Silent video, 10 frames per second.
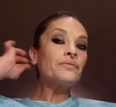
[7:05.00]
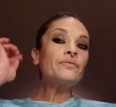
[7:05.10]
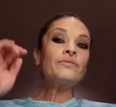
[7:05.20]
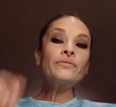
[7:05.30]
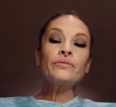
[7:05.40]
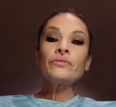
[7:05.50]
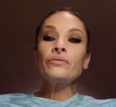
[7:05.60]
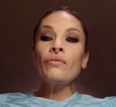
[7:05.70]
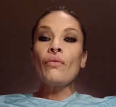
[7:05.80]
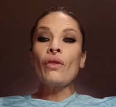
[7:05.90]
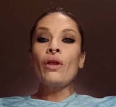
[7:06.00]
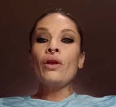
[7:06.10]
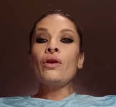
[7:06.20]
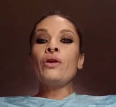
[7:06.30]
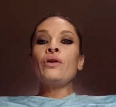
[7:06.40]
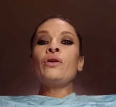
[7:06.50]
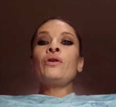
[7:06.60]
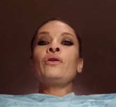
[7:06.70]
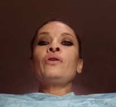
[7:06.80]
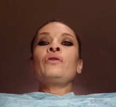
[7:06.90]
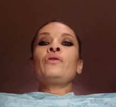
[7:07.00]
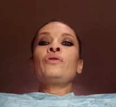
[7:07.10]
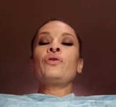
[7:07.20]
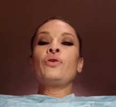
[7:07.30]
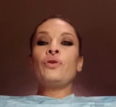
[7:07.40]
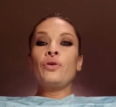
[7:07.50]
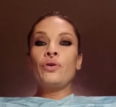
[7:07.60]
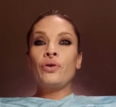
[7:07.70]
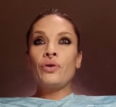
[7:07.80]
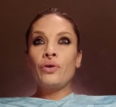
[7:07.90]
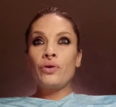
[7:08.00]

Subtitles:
Nothing is said.